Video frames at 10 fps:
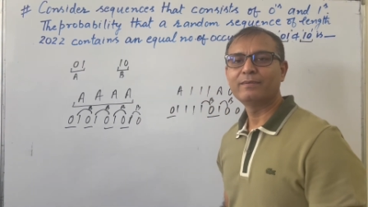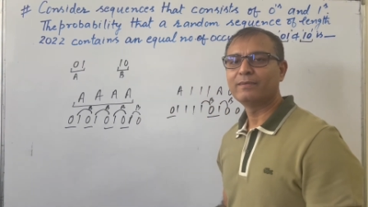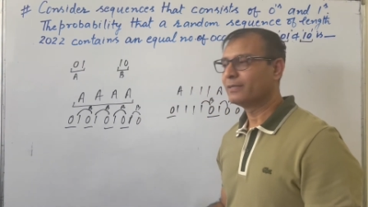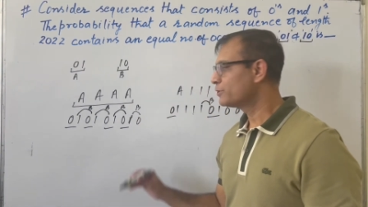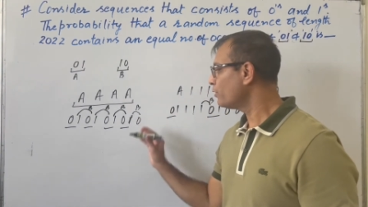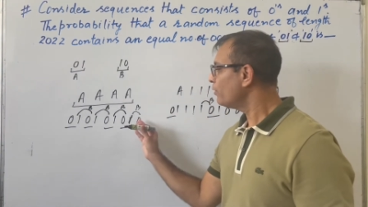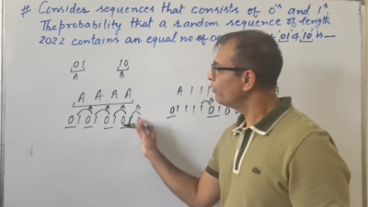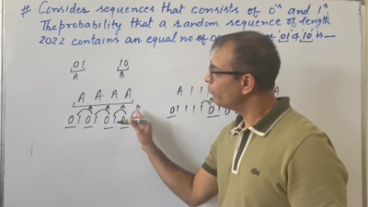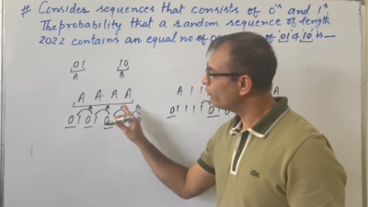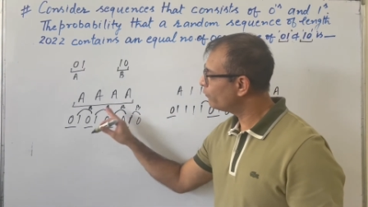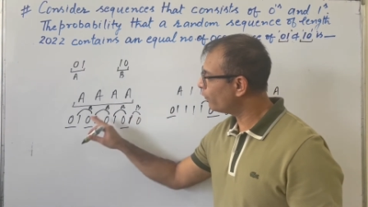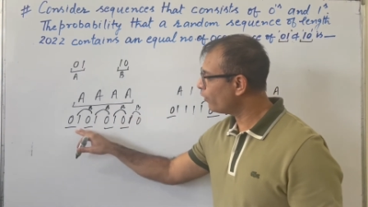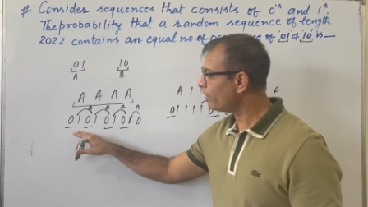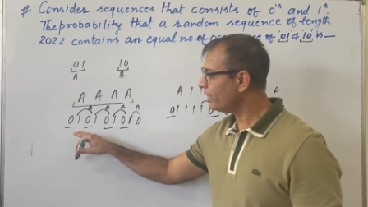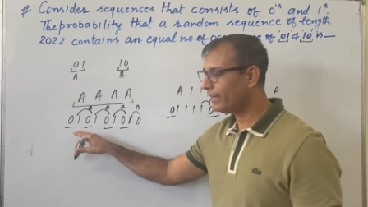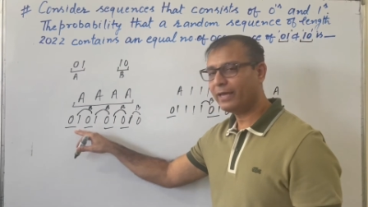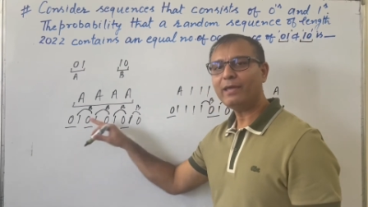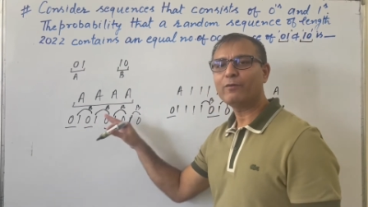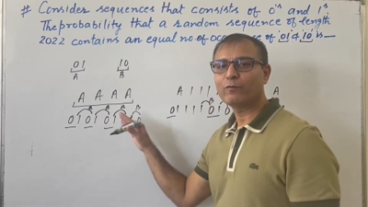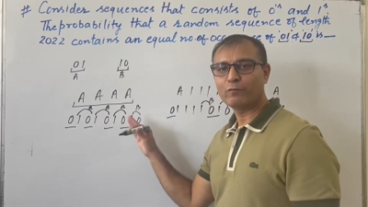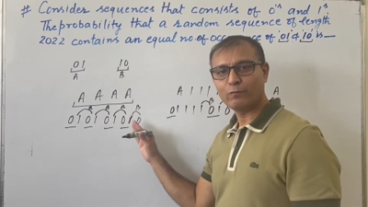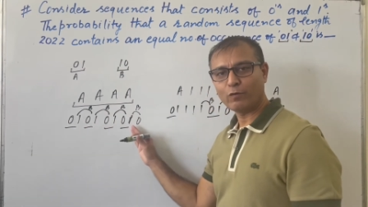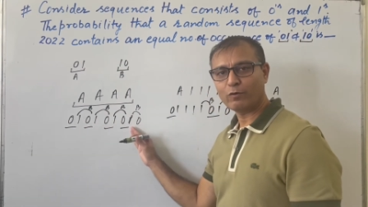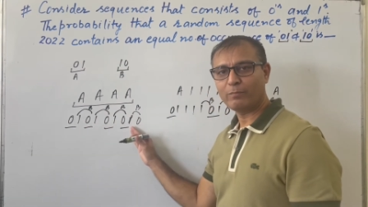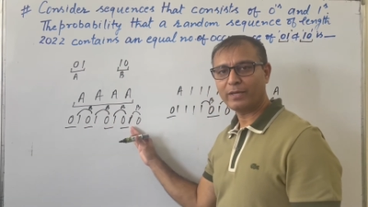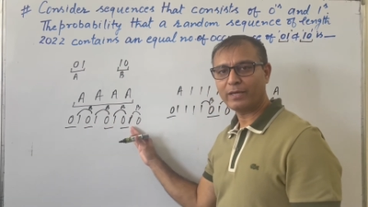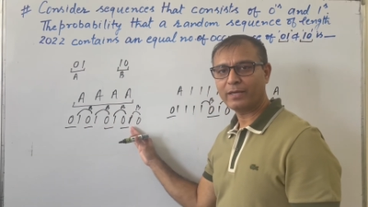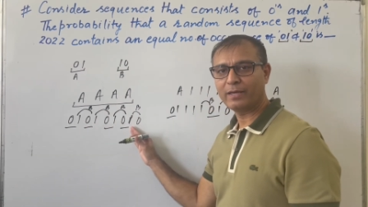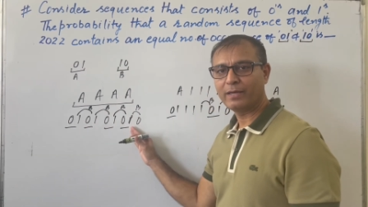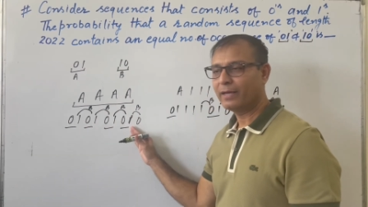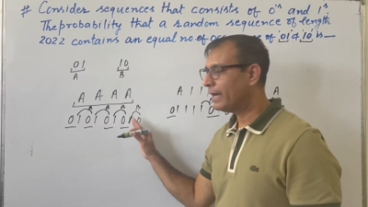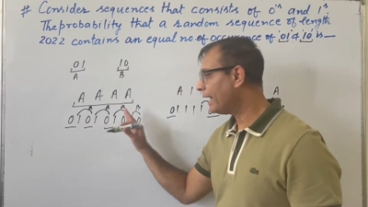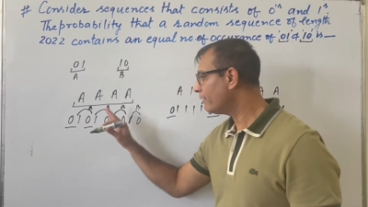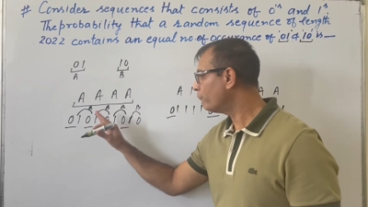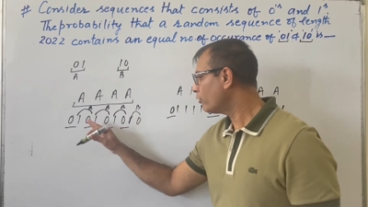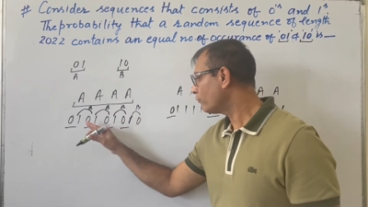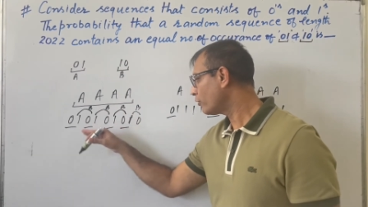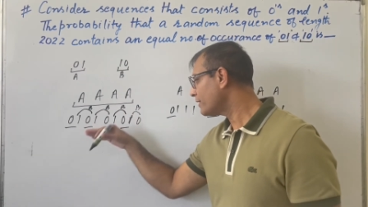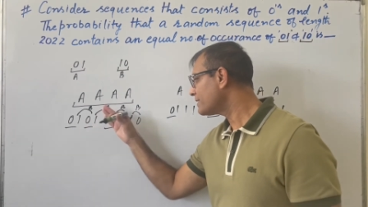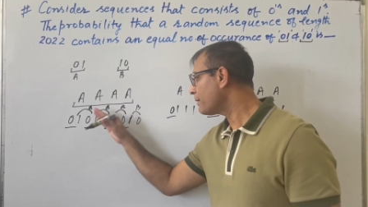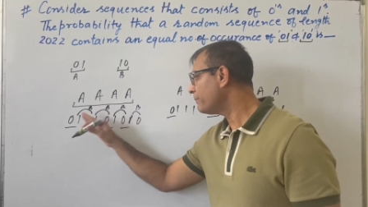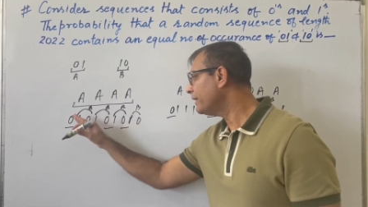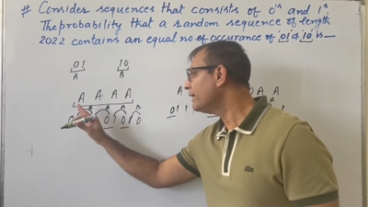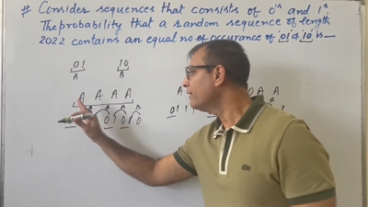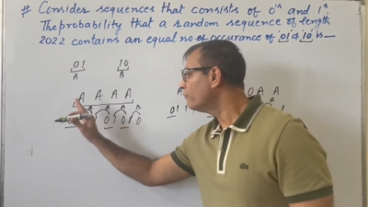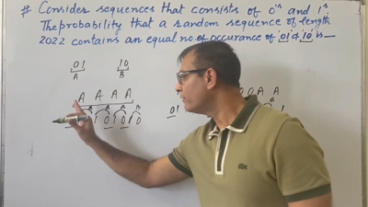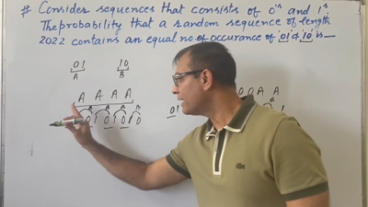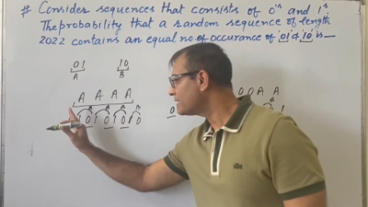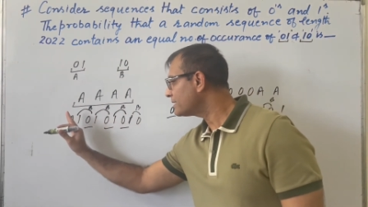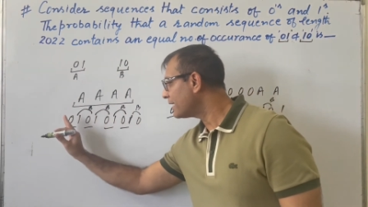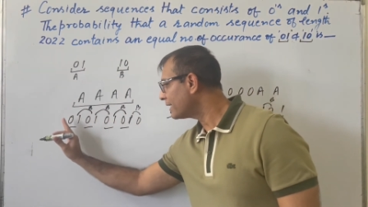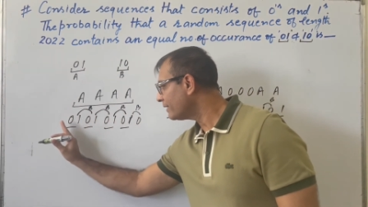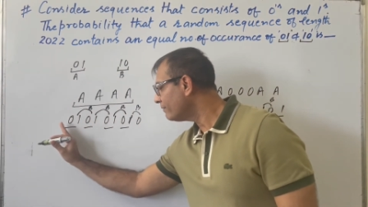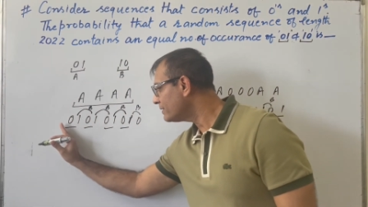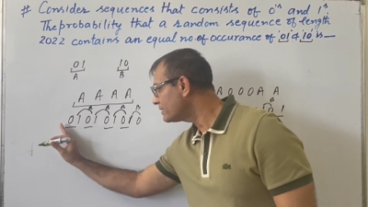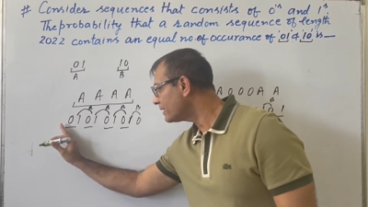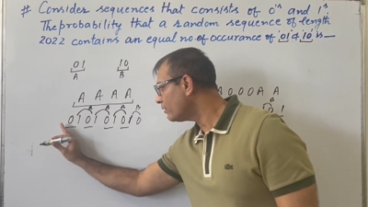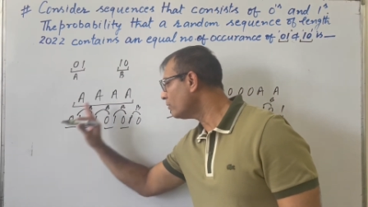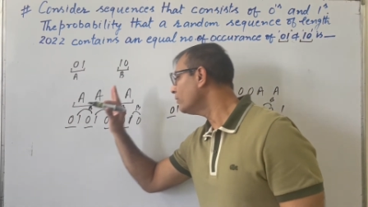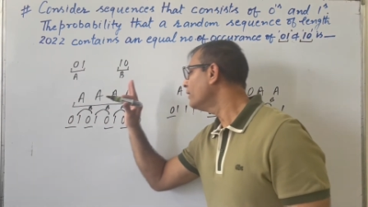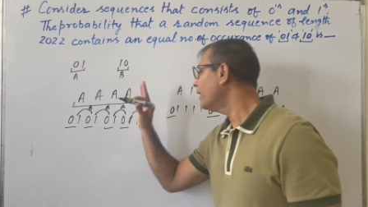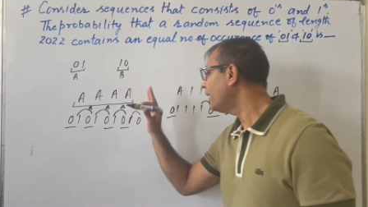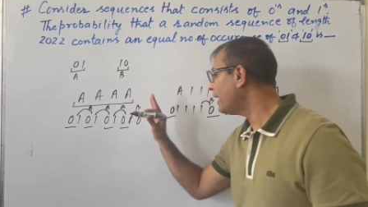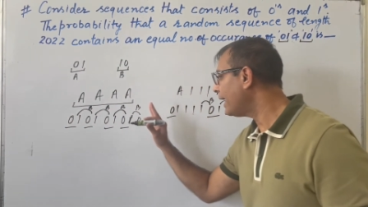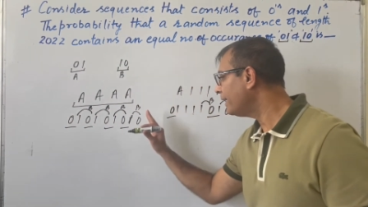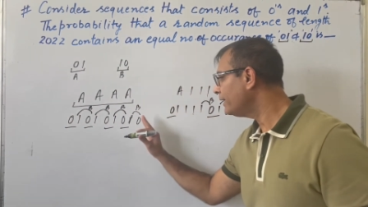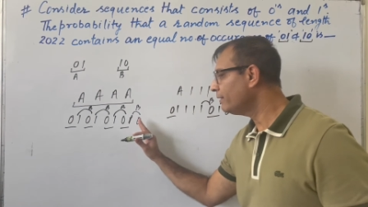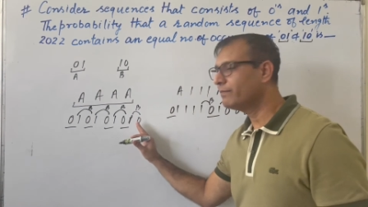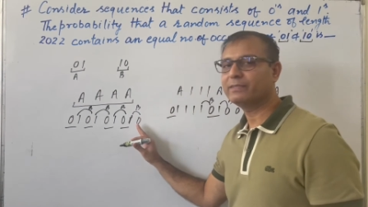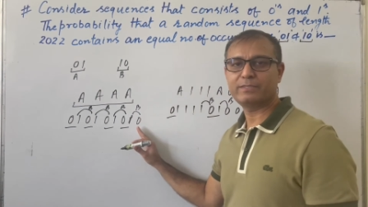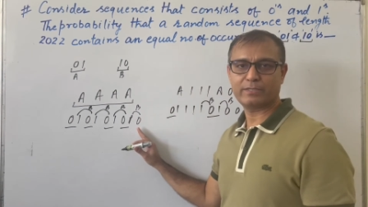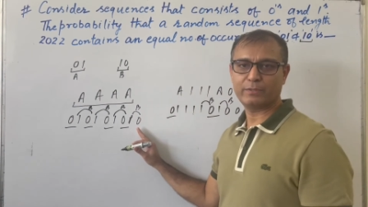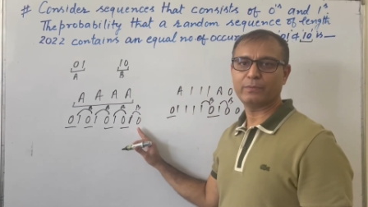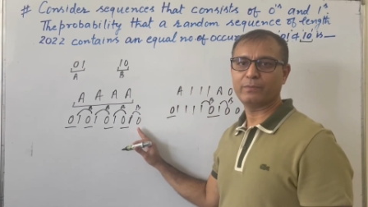So 4A, 4B. And what is happening? We are starting with 0, ending with 0.